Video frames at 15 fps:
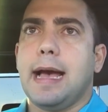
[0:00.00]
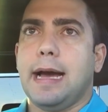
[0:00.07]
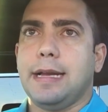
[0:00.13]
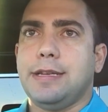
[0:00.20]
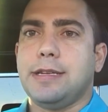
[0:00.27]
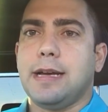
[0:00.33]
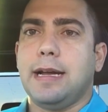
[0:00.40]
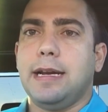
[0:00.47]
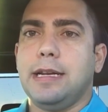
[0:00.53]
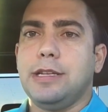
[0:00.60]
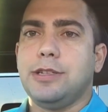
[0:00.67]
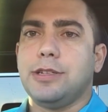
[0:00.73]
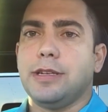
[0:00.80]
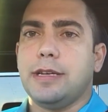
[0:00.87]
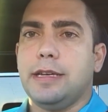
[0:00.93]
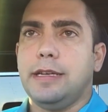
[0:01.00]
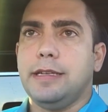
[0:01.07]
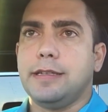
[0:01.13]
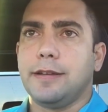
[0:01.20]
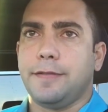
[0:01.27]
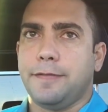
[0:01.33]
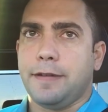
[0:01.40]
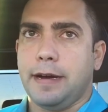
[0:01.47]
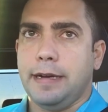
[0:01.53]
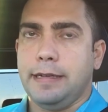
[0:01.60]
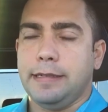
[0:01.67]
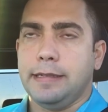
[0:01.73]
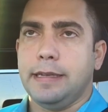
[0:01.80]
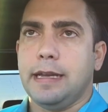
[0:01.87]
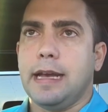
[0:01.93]
A challenge is a
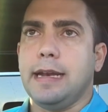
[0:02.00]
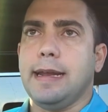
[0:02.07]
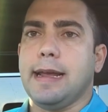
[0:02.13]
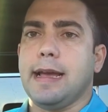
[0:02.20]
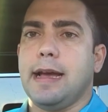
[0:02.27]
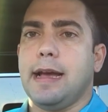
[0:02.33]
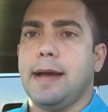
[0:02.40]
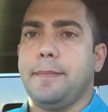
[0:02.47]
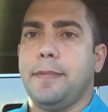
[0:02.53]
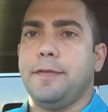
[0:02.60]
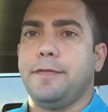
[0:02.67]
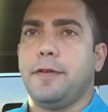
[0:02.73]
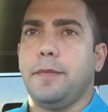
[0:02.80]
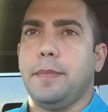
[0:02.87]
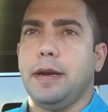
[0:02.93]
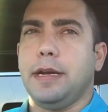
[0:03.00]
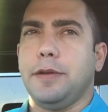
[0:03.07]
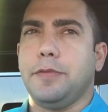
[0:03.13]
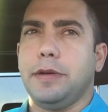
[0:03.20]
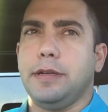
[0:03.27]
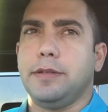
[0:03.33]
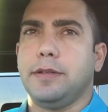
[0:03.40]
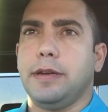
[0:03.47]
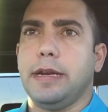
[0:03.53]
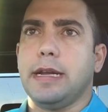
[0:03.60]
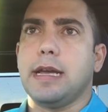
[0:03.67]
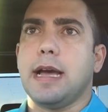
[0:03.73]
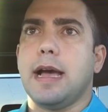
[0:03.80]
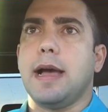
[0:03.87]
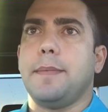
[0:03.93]
fight and it can happen for many reasons.
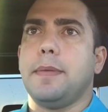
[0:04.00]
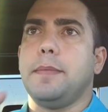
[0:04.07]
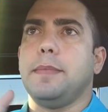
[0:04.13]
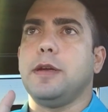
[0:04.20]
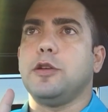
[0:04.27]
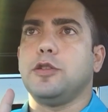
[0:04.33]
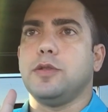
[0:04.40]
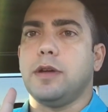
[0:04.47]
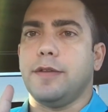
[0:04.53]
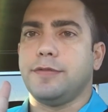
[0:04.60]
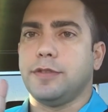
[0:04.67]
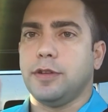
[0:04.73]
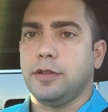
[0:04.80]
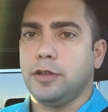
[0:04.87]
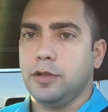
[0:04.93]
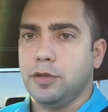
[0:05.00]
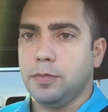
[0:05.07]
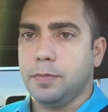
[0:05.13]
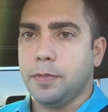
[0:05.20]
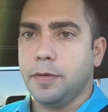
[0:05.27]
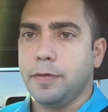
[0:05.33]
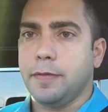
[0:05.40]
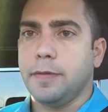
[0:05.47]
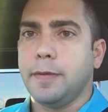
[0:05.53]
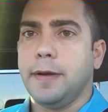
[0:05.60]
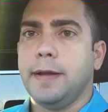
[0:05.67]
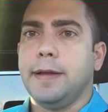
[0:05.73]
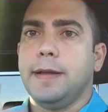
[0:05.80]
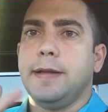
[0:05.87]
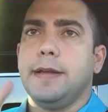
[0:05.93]
It can happen because you have something to prove.
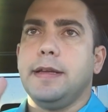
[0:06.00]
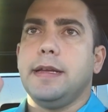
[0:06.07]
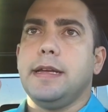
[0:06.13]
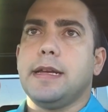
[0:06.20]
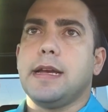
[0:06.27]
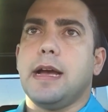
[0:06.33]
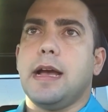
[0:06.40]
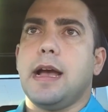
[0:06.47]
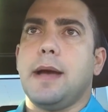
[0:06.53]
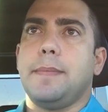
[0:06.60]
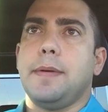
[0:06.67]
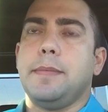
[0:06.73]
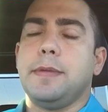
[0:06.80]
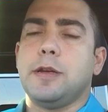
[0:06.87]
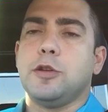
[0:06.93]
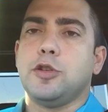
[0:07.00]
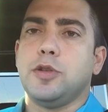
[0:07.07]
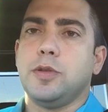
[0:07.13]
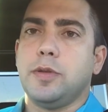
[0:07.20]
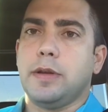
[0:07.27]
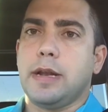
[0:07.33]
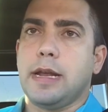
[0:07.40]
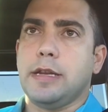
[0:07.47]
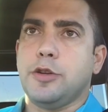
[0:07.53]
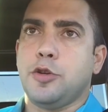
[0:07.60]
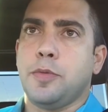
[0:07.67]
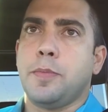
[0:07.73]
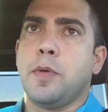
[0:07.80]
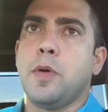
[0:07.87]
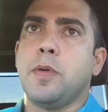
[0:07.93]
It can happen because you don't like
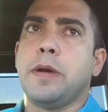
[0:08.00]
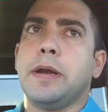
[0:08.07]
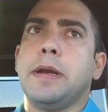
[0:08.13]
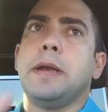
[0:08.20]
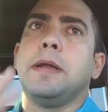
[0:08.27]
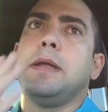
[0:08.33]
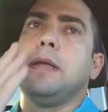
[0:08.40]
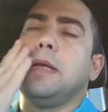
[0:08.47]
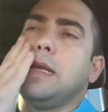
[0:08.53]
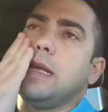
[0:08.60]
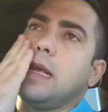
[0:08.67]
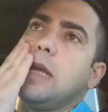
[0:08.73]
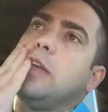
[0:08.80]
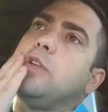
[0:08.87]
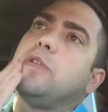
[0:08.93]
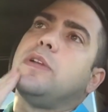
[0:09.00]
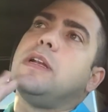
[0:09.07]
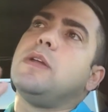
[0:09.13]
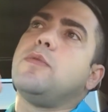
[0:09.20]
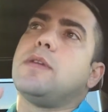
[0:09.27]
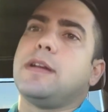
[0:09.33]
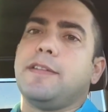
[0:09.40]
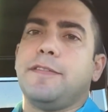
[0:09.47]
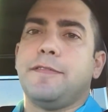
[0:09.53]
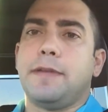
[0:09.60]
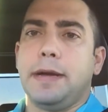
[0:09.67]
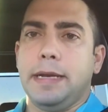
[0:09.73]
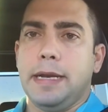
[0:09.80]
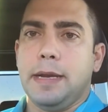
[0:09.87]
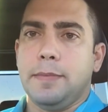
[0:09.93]
your opponent and you really want to
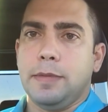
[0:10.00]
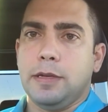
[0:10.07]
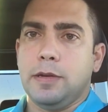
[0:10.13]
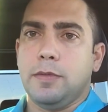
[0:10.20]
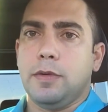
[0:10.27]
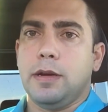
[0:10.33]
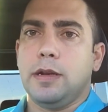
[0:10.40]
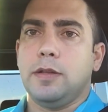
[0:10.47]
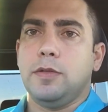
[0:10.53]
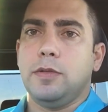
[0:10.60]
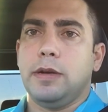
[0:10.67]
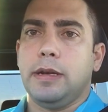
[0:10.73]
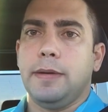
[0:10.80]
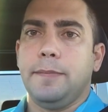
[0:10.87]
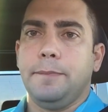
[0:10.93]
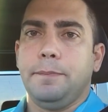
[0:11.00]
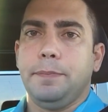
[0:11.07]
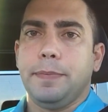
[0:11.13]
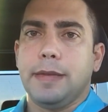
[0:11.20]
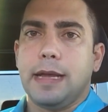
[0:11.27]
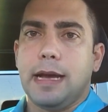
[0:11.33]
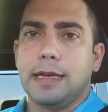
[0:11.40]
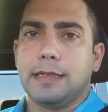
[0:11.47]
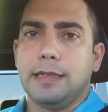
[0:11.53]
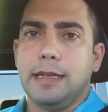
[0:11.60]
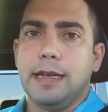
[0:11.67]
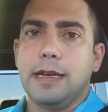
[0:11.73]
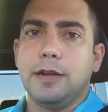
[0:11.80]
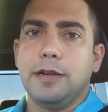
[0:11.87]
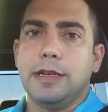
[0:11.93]
fight him and you want to do it as
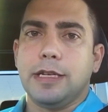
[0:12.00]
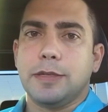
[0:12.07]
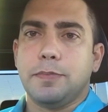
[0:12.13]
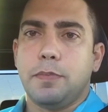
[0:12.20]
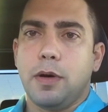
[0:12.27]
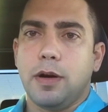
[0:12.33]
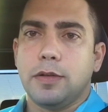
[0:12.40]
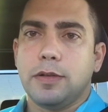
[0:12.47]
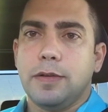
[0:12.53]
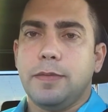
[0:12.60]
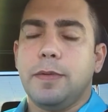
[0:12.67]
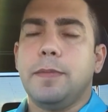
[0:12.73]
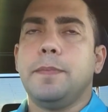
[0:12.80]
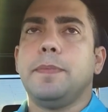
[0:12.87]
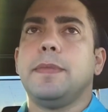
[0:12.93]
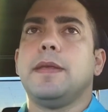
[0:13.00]
legally as possible.